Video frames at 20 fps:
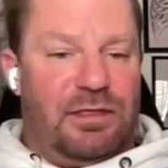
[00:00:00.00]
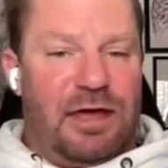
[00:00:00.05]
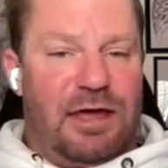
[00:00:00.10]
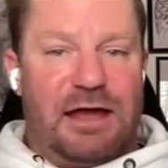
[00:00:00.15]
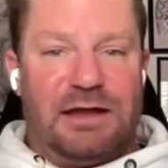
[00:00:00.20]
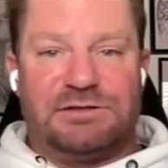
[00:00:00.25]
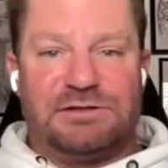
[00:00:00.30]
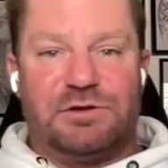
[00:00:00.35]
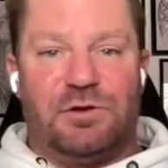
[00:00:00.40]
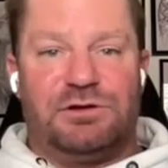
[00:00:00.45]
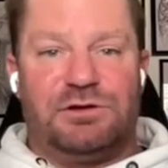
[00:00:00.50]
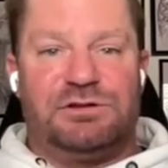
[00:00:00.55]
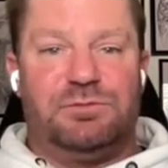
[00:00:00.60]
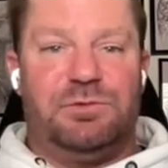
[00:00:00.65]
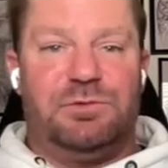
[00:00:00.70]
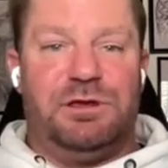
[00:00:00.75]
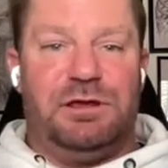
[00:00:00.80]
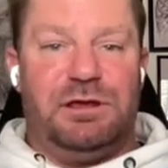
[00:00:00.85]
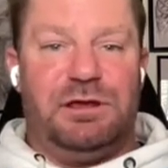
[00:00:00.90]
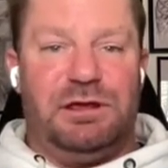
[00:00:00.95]
that is going to
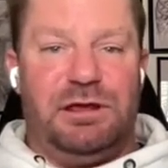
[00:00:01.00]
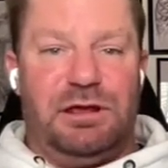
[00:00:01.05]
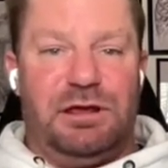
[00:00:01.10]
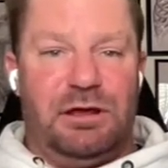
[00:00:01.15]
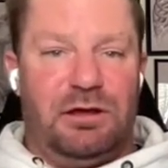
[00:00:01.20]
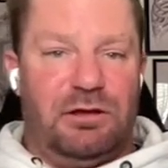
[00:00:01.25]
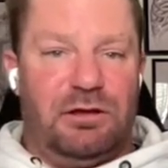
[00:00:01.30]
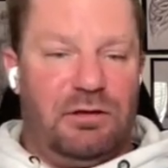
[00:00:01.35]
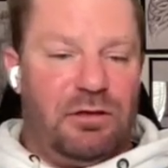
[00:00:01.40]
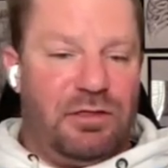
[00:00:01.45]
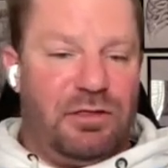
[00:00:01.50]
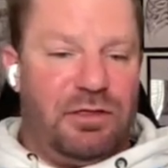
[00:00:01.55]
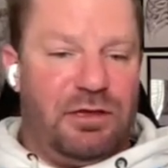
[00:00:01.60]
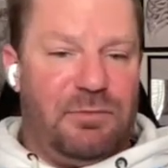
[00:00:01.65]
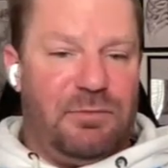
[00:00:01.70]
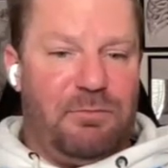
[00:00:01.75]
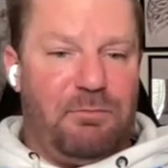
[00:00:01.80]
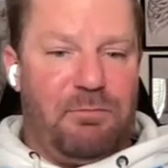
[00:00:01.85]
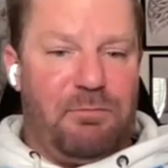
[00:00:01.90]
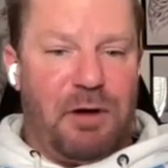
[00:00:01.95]
be
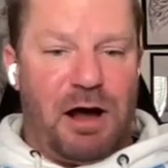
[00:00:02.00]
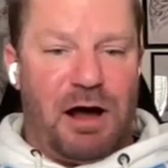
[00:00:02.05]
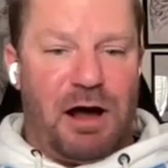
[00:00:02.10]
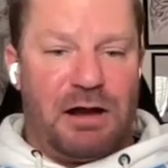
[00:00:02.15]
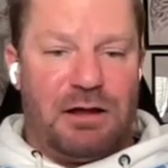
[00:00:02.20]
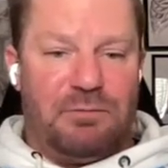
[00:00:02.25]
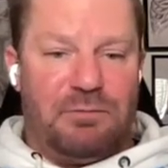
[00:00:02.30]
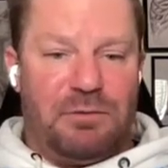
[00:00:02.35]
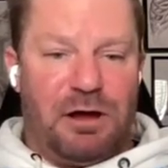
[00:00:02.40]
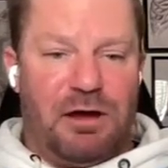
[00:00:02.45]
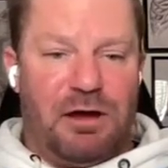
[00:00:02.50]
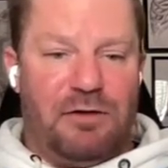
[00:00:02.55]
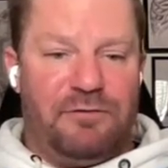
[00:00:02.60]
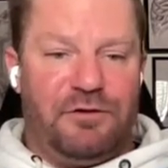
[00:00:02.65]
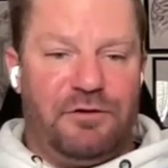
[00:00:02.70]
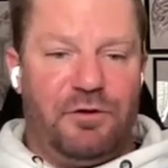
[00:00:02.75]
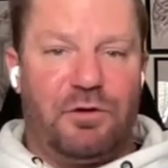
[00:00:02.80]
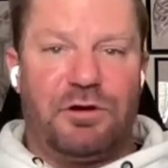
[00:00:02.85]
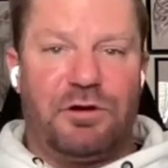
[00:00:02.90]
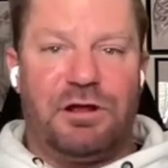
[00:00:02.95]
the bottom of
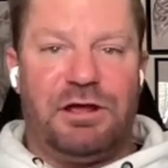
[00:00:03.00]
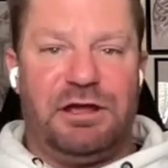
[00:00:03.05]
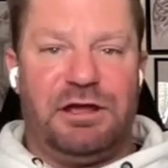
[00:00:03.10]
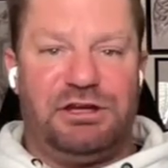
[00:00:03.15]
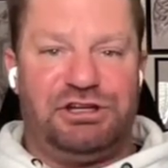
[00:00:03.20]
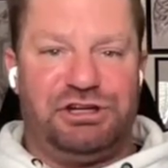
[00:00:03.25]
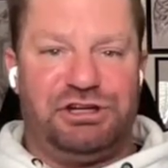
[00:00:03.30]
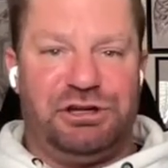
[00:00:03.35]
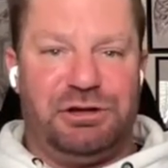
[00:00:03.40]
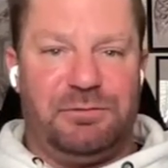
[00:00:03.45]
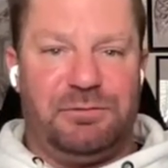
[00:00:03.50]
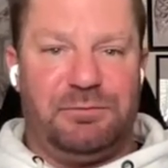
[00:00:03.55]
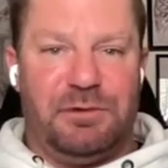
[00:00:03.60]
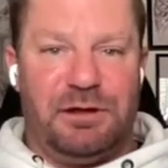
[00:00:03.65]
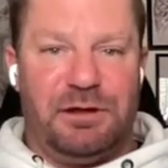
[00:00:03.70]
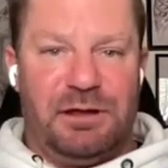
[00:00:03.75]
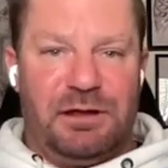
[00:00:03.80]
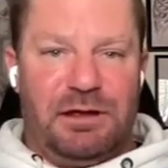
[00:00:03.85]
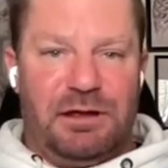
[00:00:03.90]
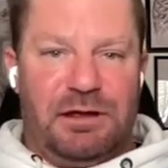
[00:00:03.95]
your ischium.
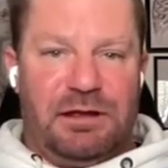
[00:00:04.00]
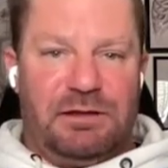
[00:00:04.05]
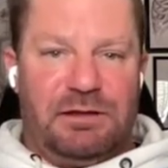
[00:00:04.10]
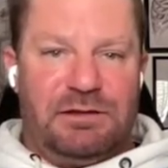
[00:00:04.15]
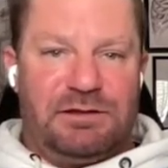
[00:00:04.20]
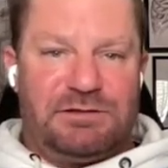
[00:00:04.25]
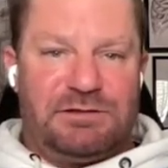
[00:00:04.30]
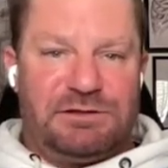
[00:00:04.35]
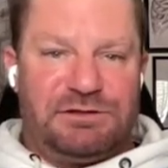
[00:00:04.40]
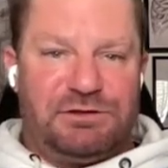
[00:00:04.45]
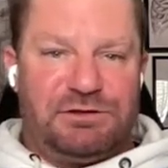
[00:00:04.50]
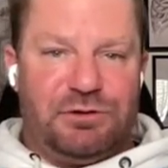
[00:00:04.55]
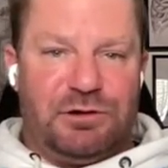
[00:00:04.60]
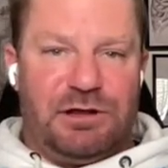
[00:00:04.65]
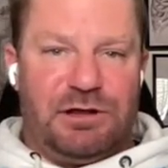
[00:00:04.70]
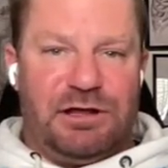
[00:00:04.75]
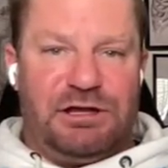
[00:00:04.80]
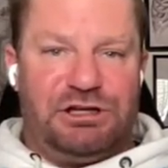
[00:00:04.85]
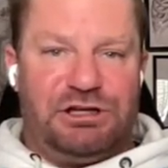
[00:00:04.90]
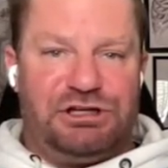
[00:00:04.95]
This is
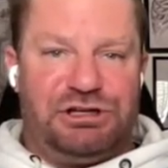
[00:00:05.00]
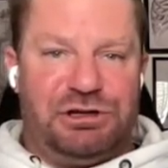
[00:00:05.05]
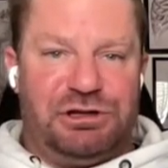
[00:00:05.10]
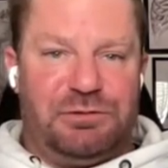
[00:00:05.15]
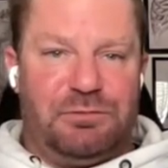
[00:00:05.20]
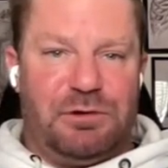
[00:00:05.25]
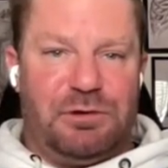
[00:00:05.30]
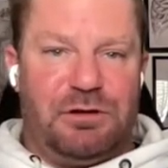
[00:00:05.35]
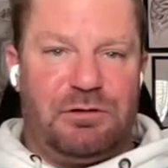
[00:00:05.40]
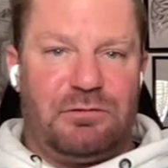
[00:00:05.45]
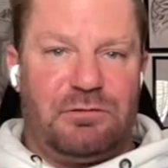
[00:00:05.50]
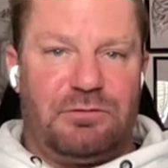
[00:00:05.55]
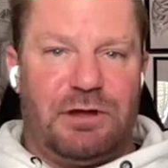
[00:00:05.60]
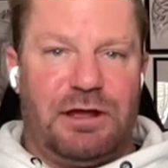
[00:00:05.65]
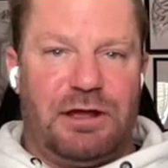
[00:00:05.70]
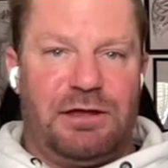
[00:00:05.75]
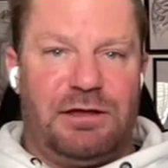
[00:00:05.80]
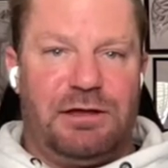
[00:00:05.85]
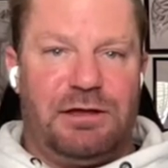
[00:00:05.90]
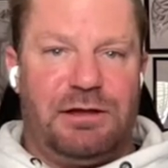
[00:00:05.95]
your ischium
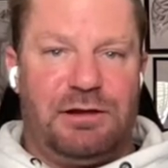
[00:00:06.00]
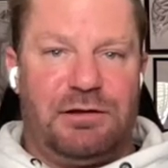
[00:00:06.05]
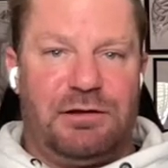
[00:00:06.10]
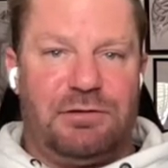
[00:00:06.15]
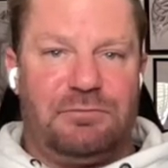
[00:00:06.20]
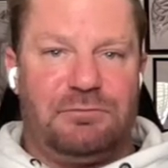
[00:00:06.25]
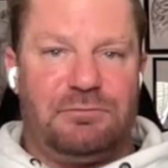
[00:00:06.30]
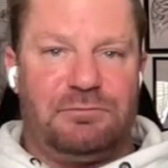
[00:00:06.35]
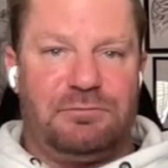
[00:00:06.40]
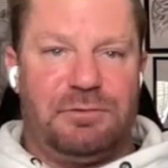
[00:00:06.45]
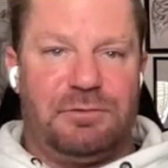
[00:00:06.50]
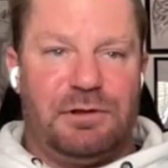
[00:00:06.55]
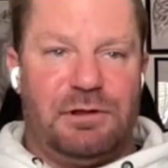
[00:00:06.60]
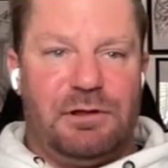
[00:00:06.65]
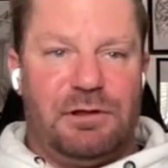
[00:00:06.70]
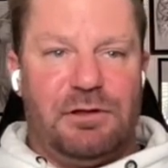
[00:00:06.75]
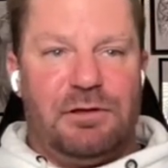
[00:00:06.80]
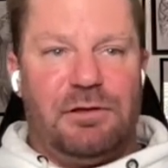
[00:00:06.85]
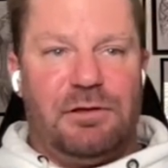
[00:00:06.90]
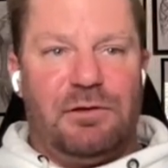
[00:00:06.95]
right here.
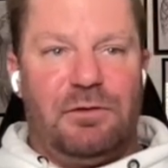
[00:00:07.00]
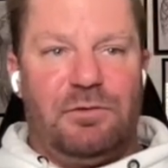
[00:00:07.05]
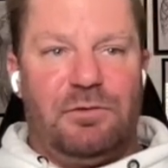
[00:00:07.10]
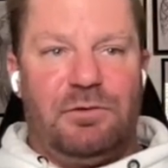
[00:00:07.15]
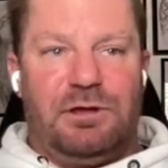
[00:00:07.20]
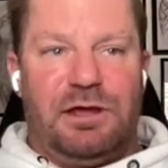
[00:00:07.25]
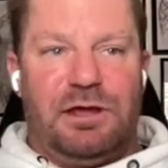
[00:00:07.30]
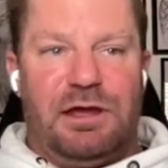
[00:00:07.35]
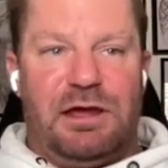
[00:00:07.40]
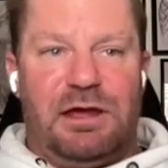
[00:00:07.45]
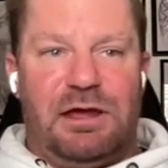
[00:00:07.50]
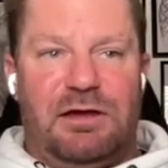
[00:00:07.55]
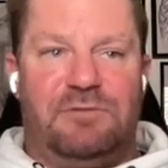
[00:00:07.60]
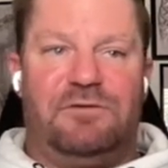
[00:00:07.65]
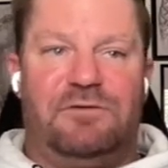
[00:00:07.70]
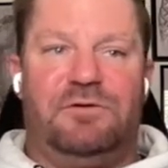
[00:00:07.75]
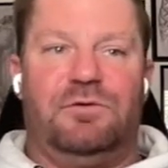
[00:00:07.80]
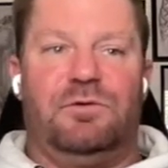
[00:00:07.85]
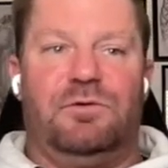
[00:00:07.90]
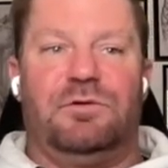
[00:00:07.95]
We
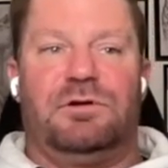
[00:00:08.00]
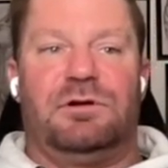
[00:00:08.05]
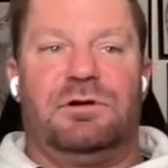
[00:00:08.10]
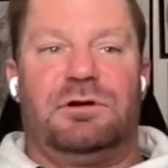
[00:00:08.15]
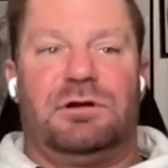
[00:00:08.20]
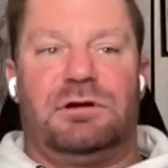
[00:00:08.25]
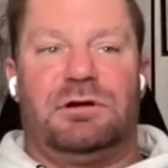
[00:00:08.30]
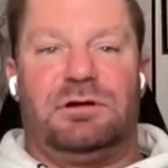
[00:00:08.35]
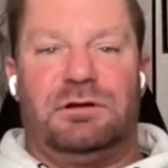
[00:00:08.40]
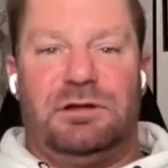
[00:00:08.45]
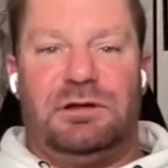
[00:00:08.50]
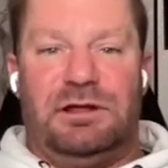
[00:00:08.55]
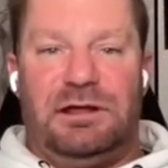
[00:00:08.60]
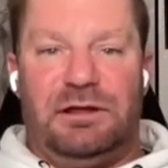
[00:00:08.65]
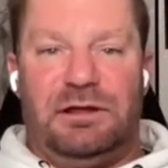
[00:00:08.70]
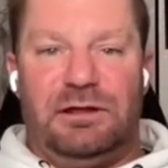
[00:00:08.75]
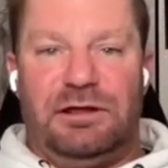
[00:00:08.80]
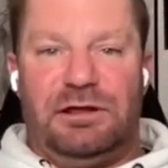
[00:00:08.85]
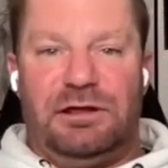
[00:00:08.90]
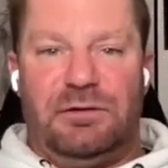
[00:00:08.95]
have your
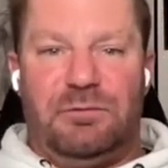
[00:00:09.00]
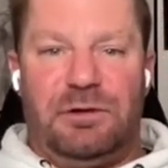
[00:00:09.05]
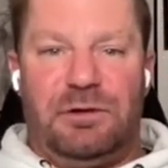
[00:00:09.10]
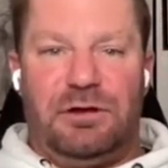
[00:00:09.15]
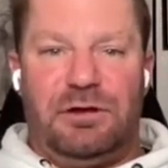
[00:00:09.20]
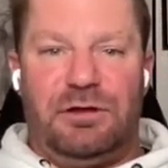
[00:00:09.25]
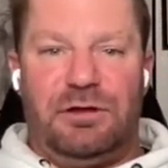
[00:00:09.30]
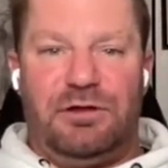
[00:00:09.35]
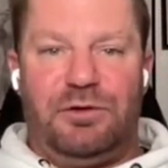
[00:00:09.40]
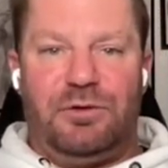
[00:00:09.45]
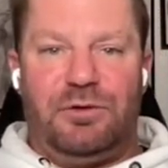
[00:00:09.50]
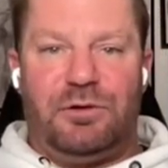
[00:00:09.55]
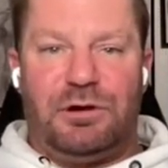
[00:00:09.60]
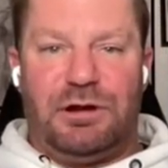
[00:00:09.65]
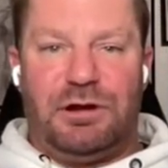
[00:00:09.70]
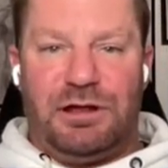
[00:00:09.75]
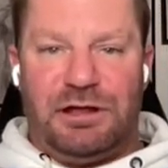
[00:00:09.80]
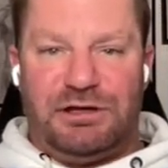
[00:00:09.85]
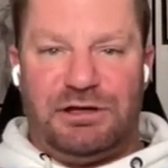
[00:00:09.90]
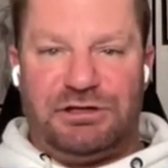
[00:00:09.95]
ilium,
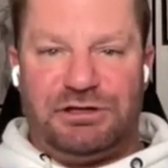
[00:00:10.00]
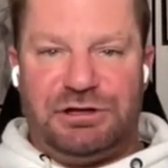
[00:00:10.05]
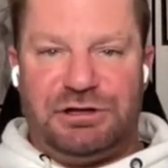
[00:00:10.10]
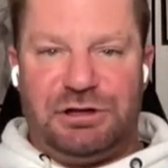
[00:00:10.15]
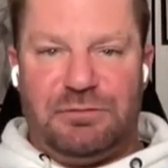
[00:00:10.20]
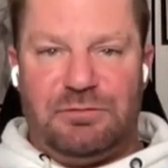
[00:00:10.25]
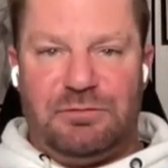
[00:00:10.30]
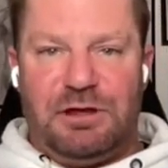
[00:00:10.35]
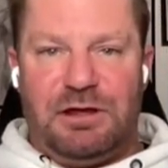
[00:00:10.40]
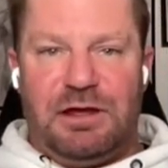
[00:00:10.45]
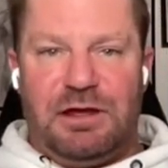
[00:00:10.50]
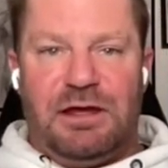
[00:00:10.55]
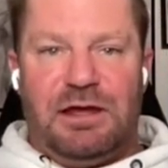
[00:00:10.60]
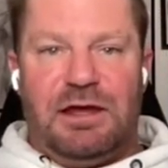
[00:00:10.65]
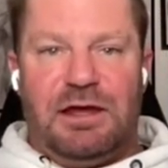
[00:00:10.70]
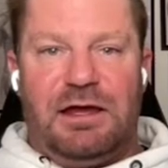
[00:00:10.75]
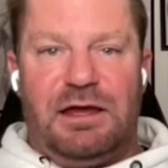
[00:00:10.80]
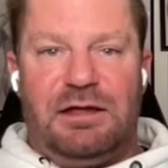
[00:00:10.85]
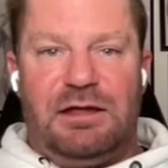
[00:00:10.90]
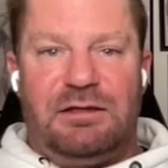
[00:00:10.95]
your ischium,
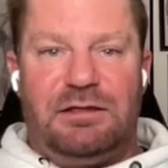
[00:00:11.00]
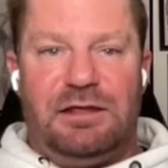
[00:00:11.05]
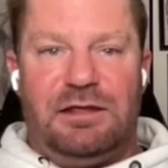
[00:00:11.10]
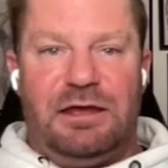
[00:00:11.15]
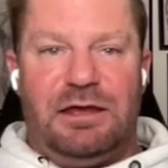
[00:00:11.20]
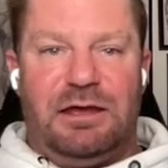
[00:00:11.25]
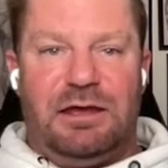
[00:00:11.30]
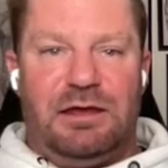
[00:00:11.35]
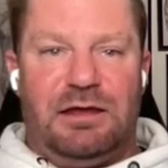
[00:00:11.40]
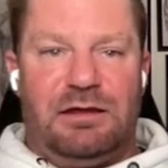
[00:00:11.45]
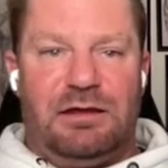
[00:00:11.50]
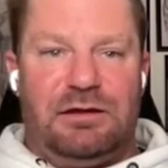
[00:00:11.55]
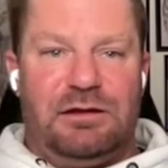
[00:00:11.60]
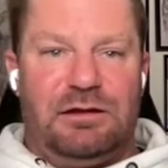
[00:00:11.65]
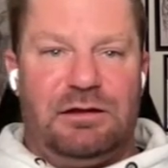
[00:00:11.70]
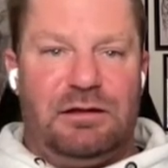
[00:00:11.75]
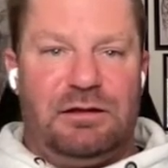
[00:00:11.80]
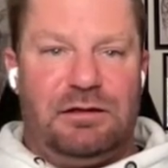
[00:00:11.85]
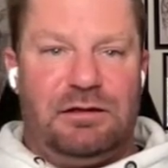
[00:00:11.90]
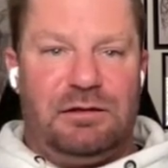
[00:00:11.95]
and
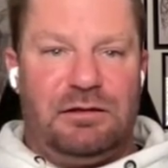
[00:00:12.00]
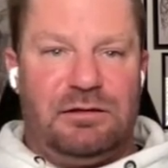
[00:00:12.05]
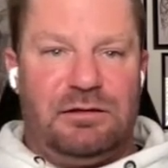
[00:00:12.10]
then